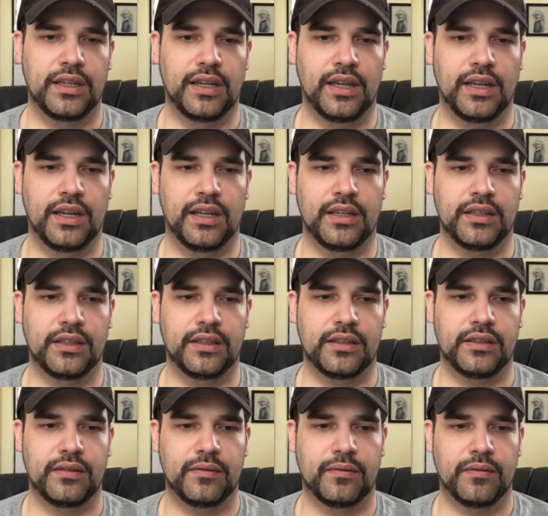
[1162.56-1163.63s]
and
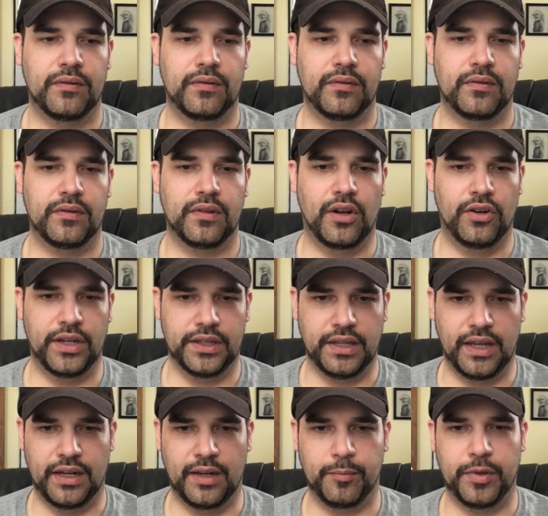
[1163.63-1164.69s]
I'll get
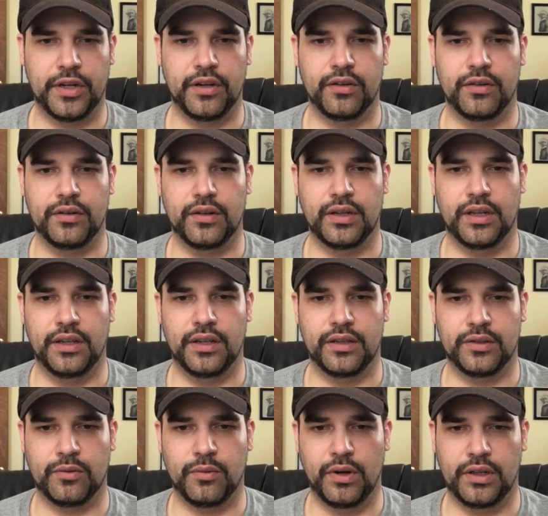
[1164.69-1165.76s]
that up here
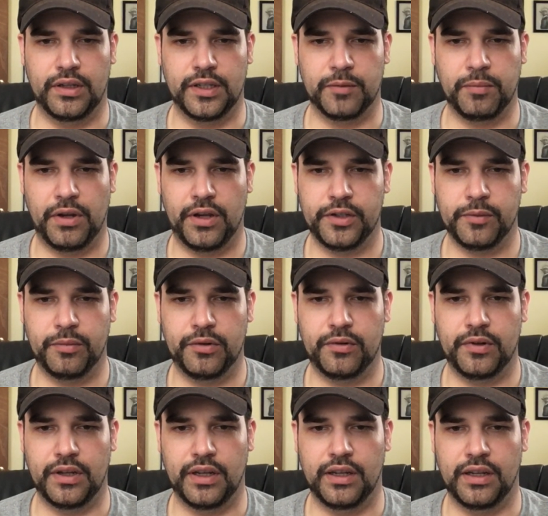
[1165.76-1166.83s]
as quickly as possible,
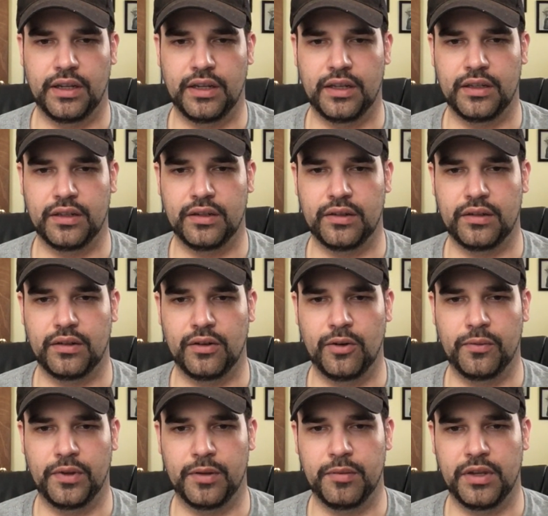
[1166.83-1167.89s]
and
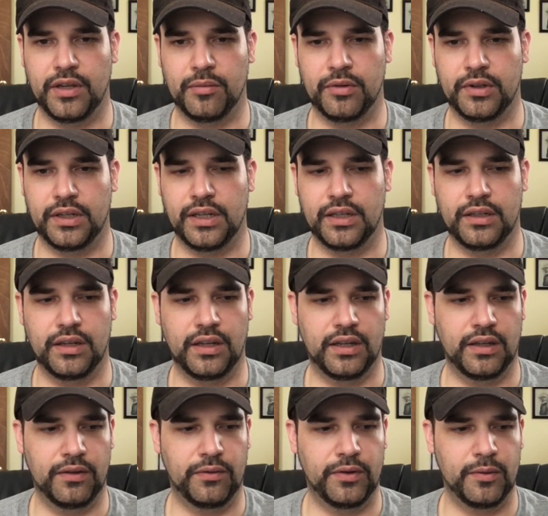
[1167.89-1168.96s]
hopefully be able to get
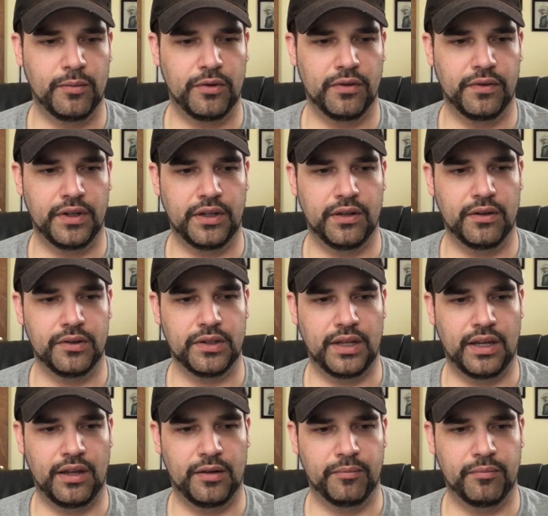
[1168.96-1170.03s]
a few more videos
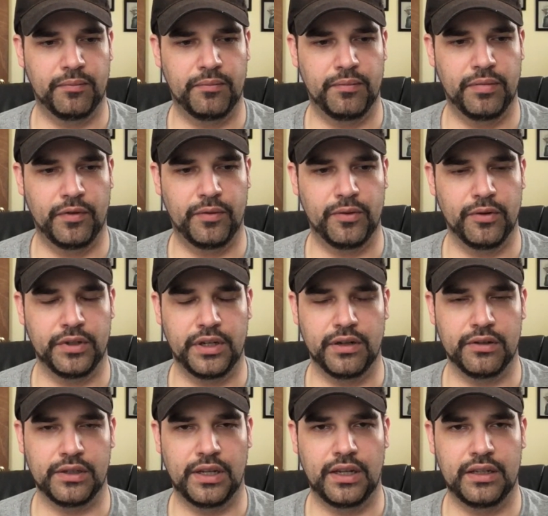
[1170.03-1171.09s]
out before
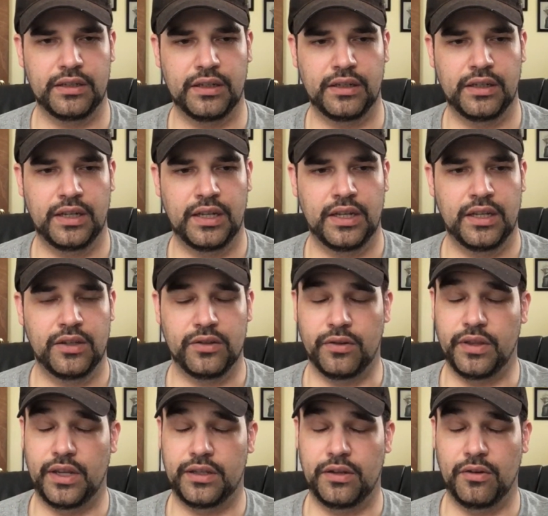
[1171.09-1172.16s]
year's end. So
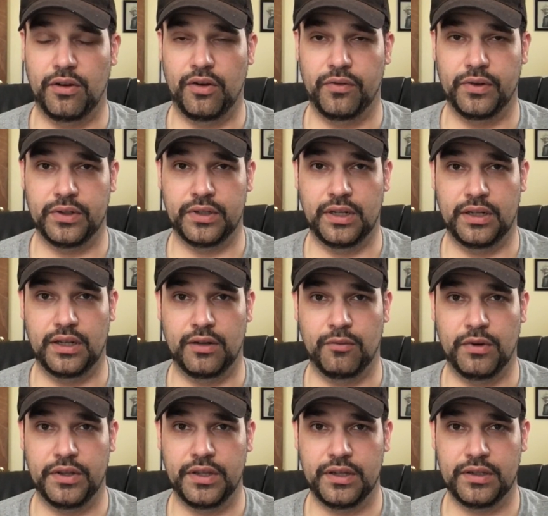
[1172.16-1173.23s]
thank you all for sticking
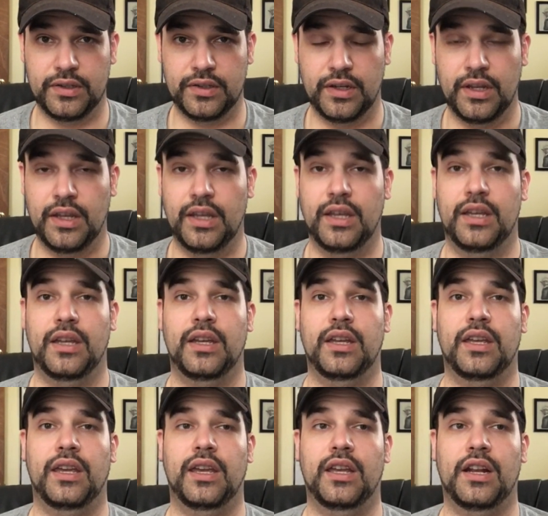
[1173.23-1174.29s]
with us,
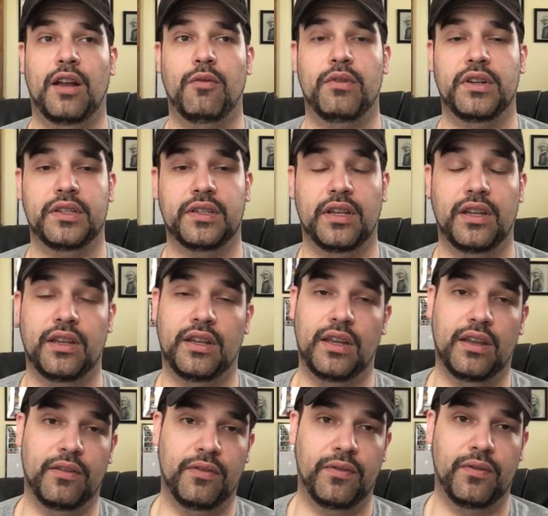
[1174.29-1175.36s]
and I want to say,
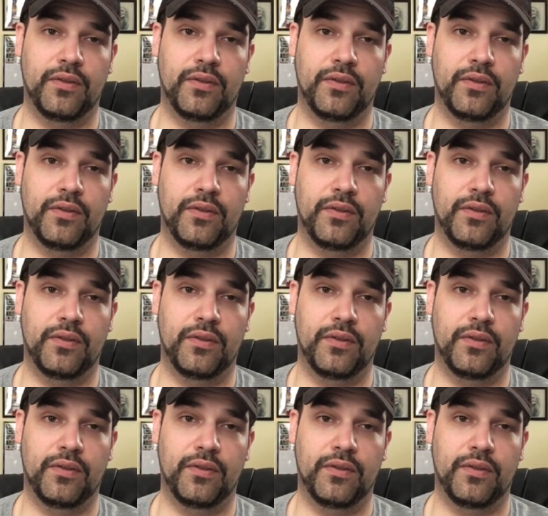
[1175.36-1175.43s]
if